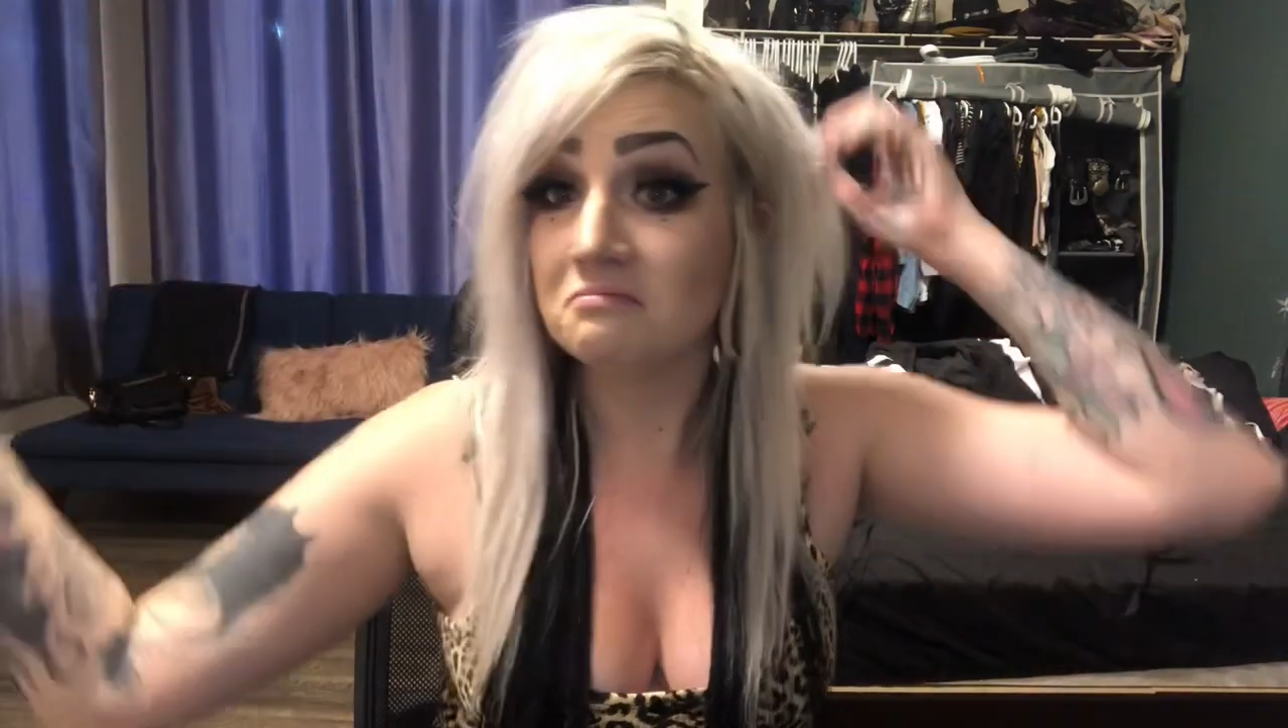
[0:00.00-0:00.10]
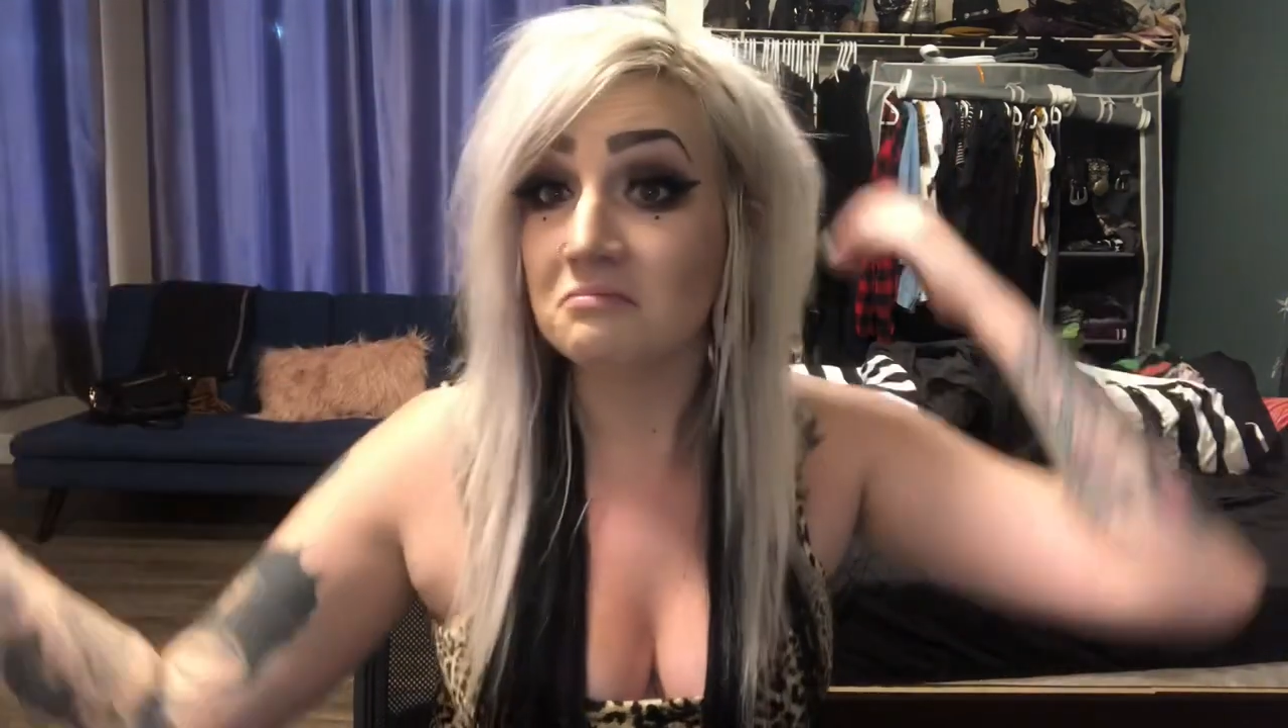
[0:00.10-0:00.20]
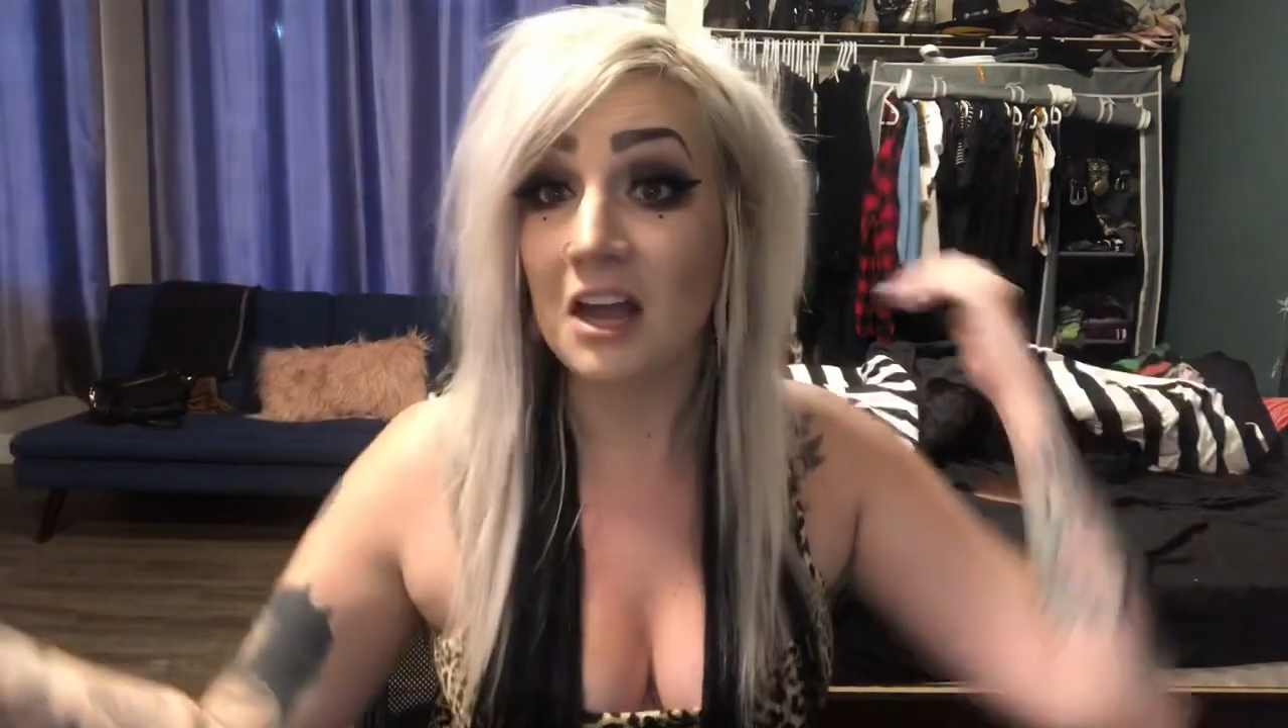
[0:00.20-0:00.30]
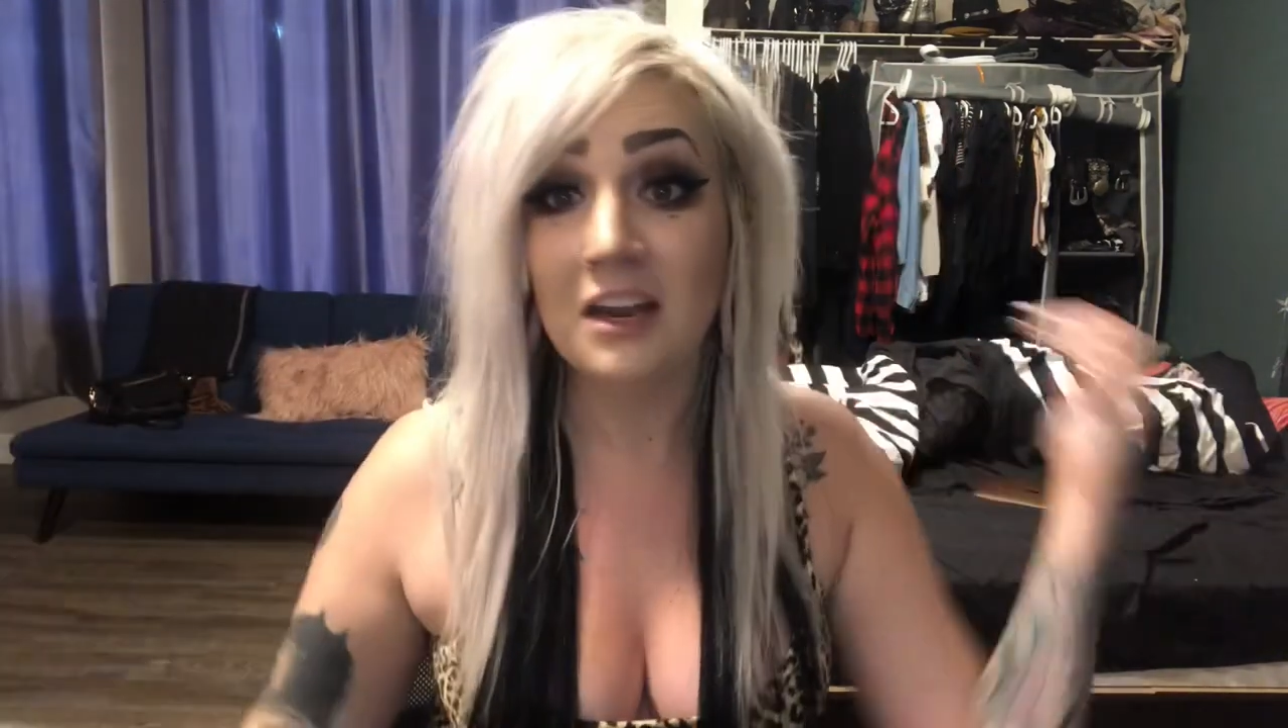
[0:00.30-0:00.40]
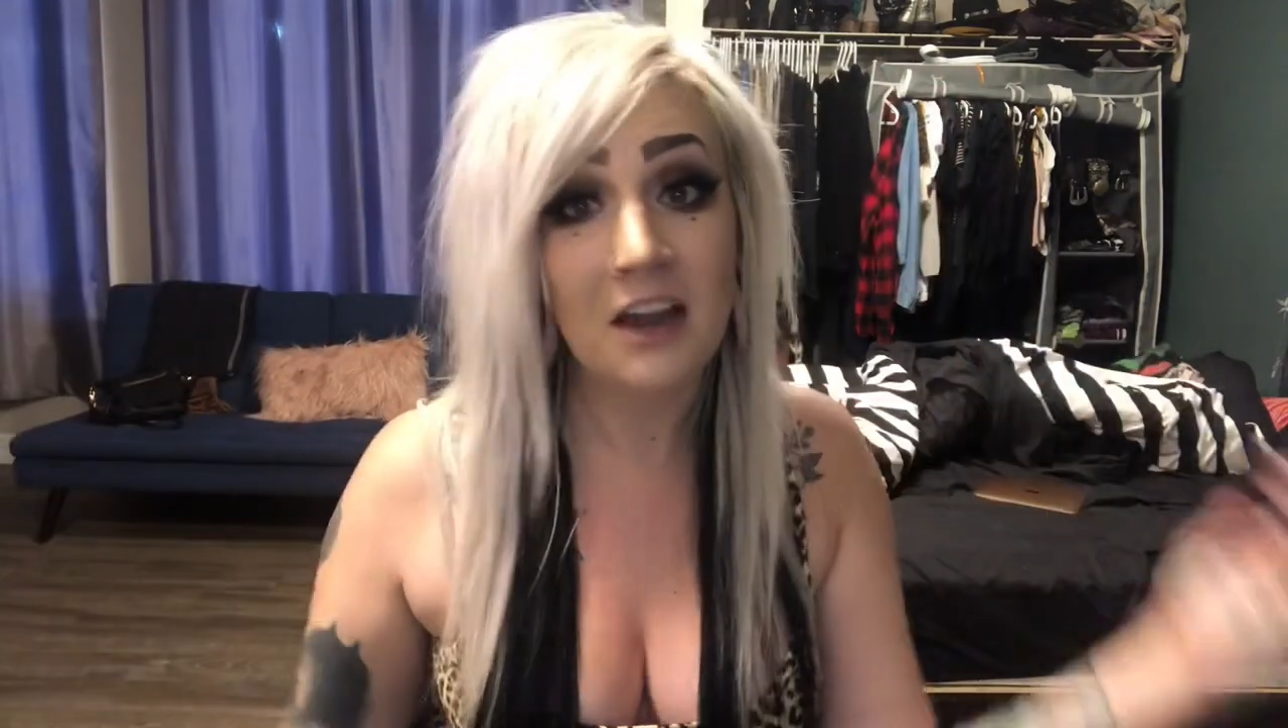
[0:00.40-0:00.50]

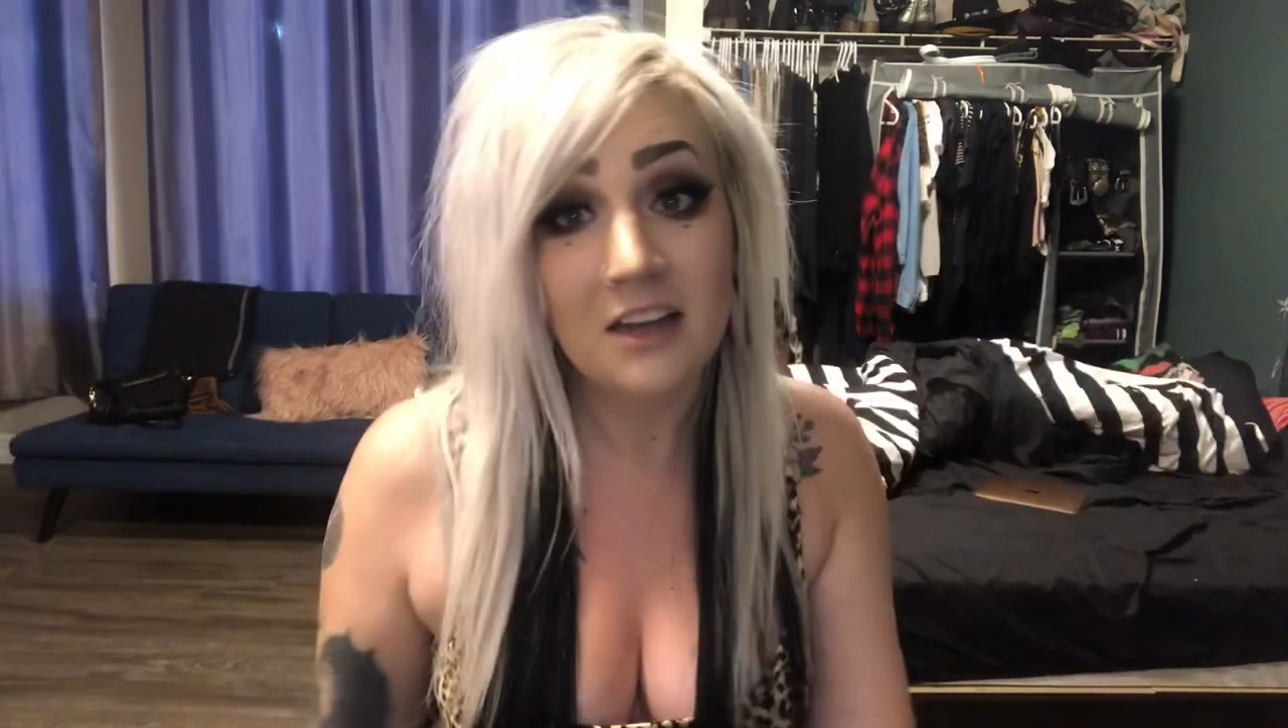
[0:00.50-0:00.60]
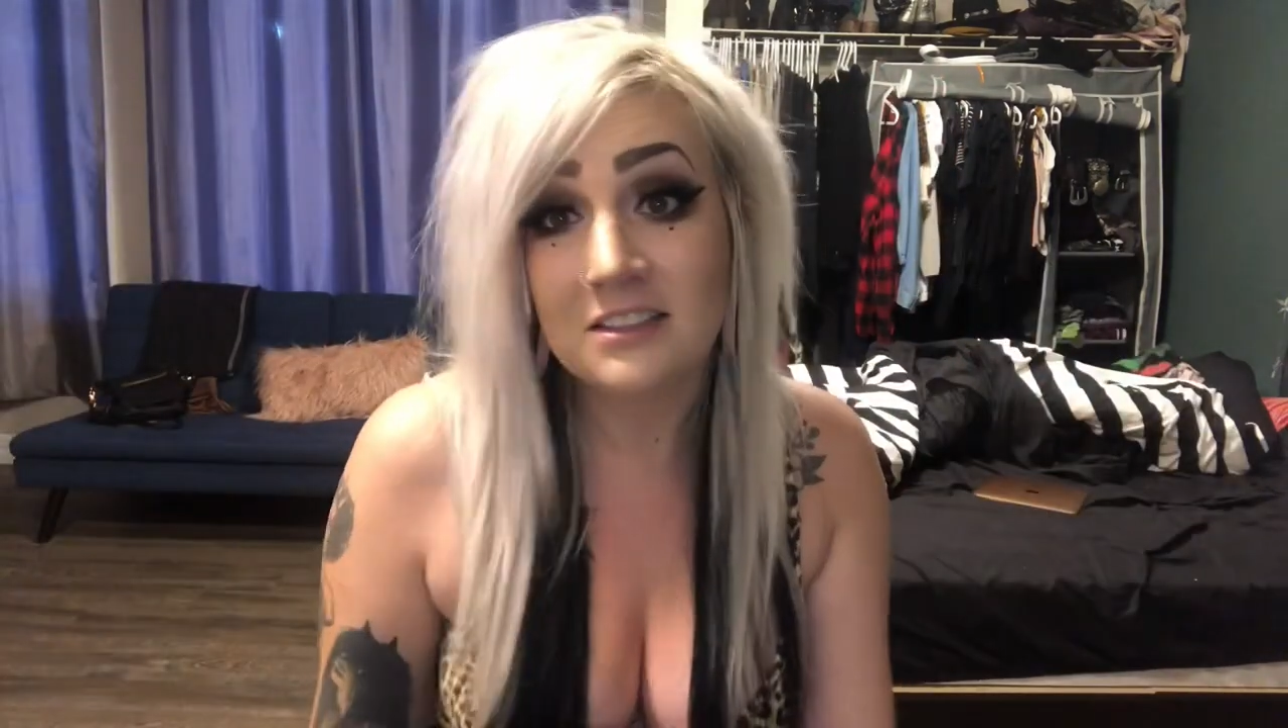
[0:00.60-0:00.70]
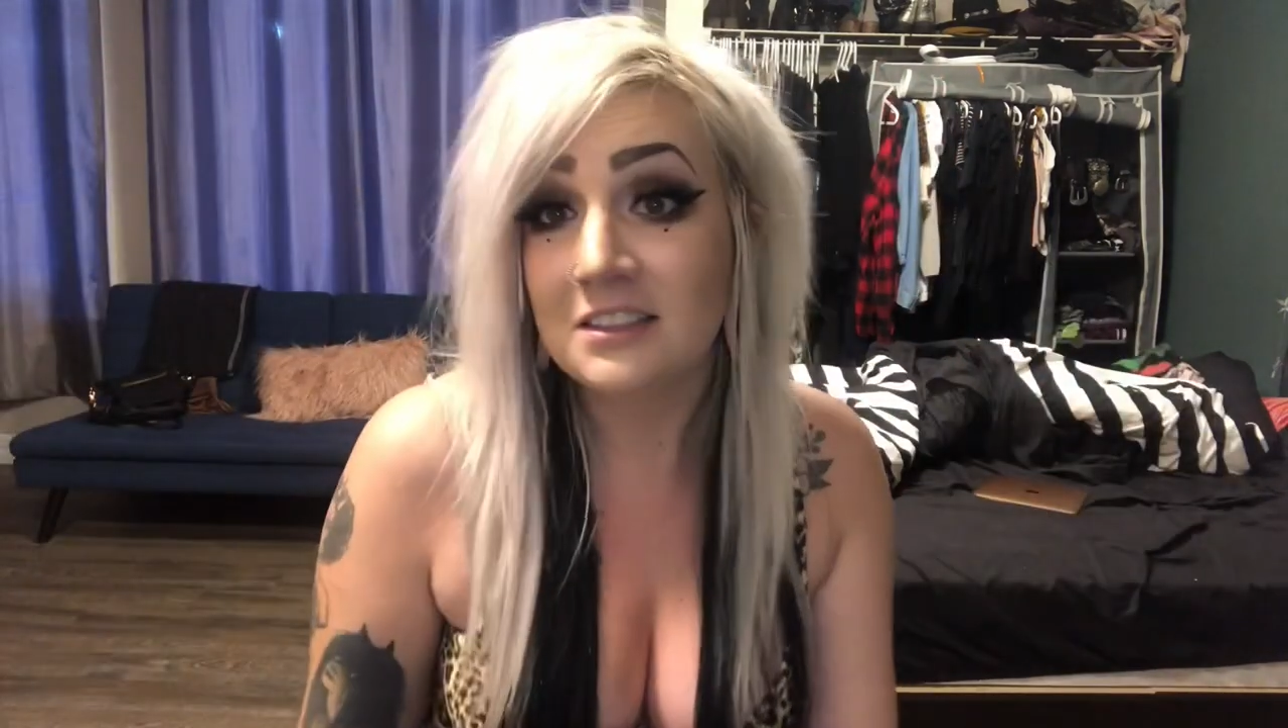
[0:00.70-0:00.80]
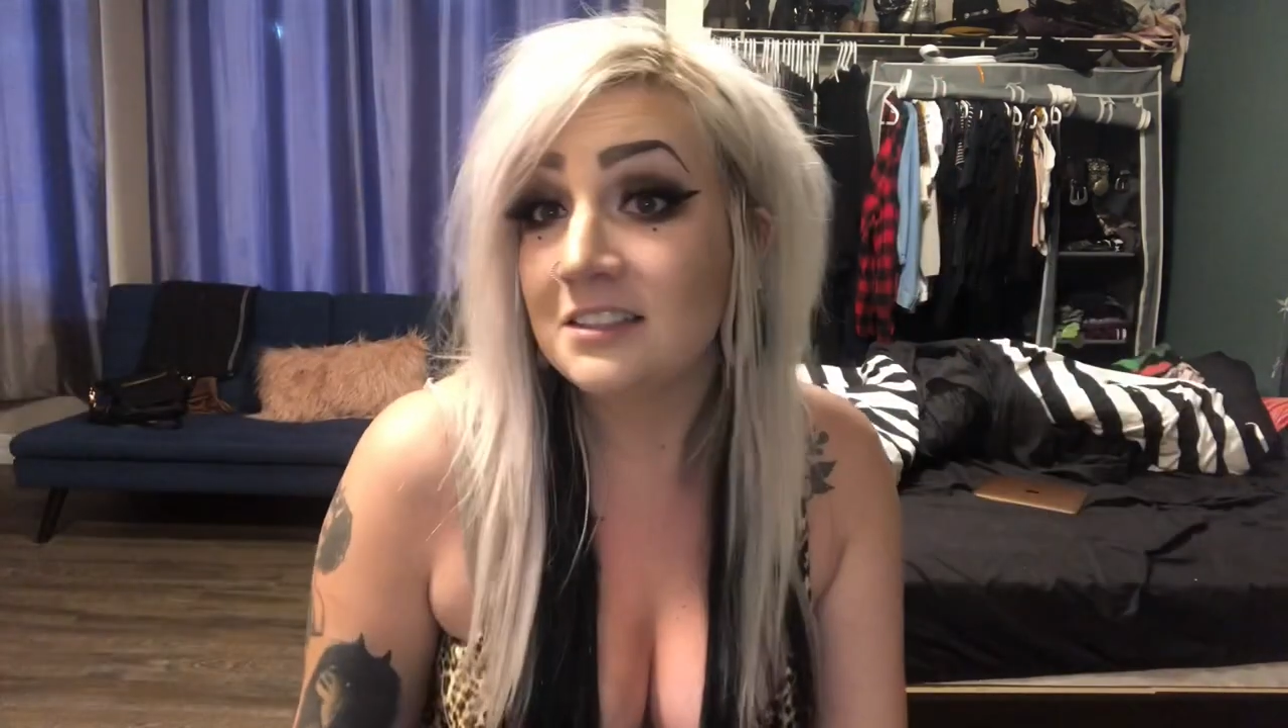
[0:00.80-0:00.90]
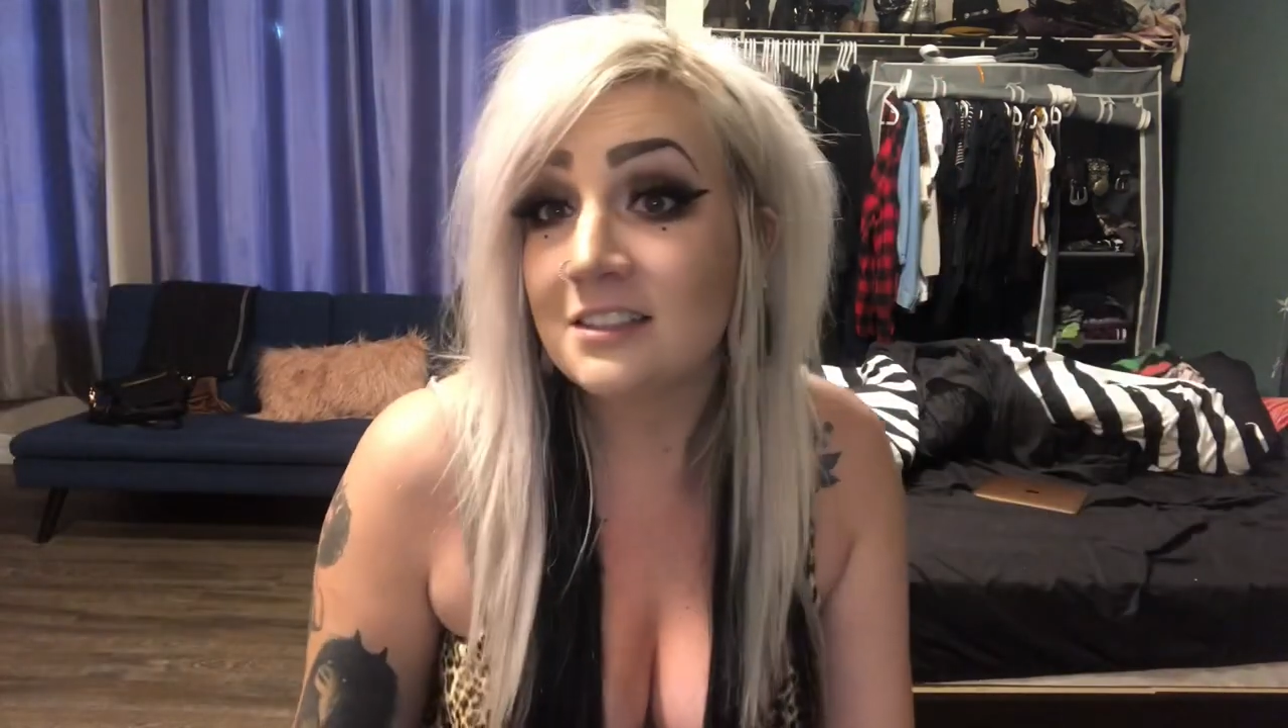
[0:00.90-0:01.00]
I guess
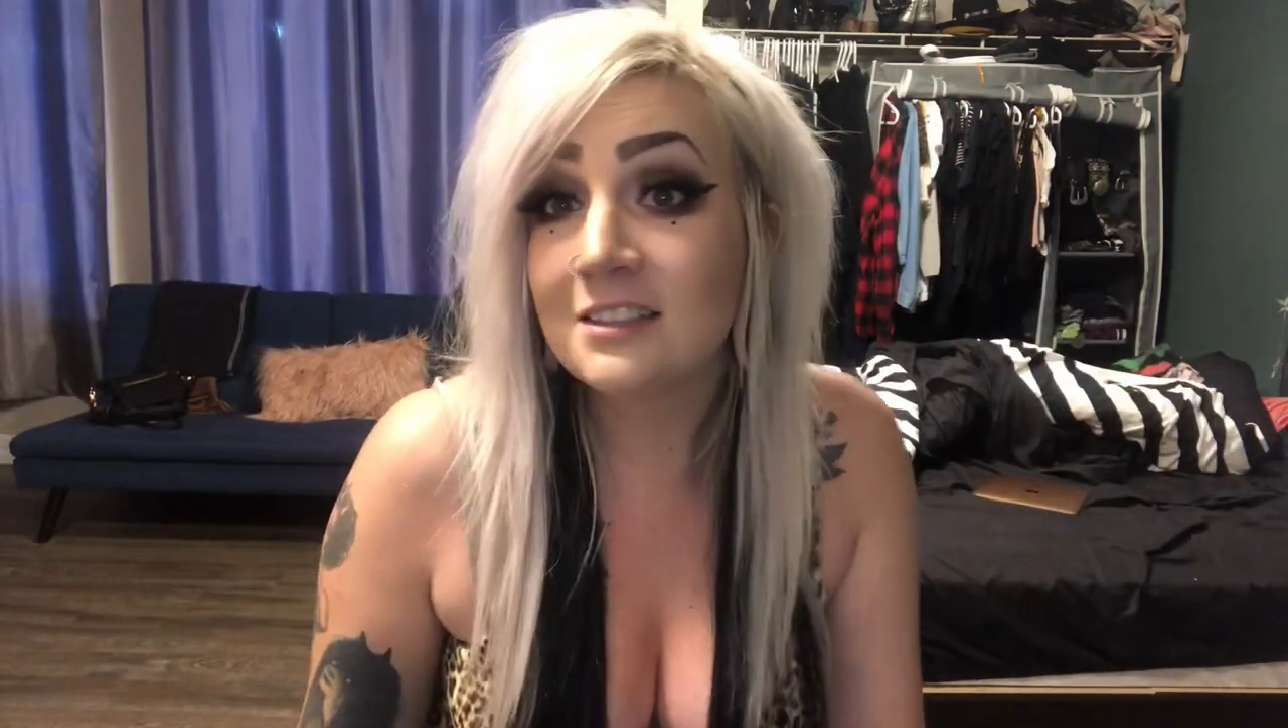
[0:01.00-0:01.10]
this is